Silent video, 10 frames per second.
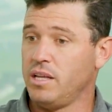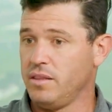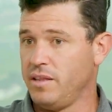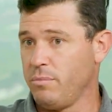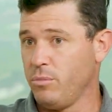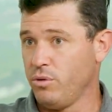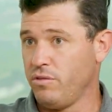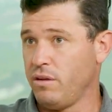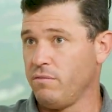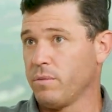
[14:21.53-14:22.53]
They move
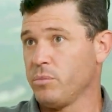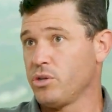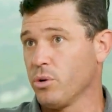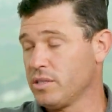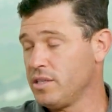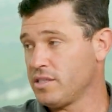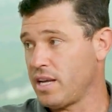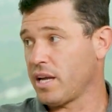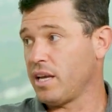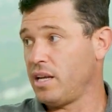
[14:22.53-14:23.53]
him from short to
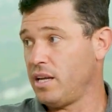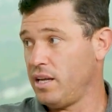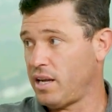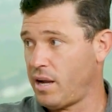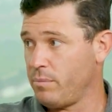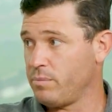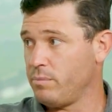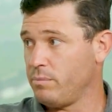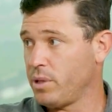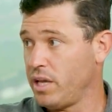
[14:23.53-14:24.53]
second, and I'm
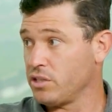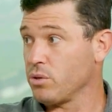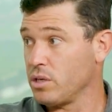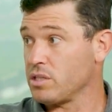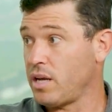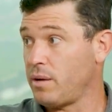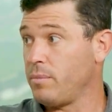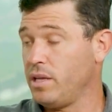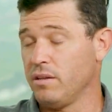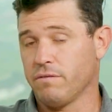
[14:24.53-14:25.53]
playing shortstop.
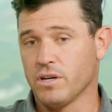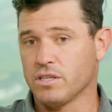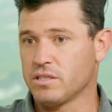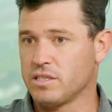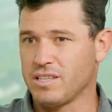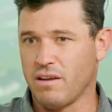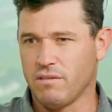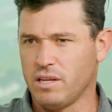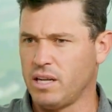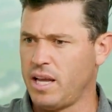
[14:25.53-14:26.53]
And the first
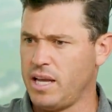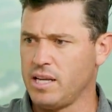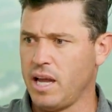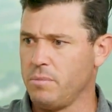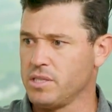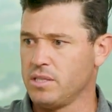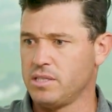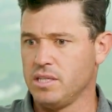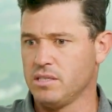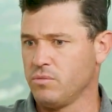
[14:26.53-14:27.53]
7-8 games of the
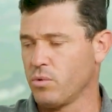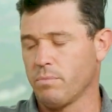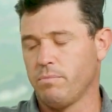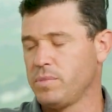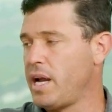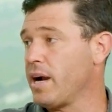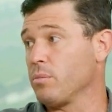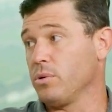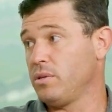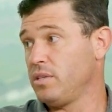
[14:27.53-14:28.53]
season were terrible.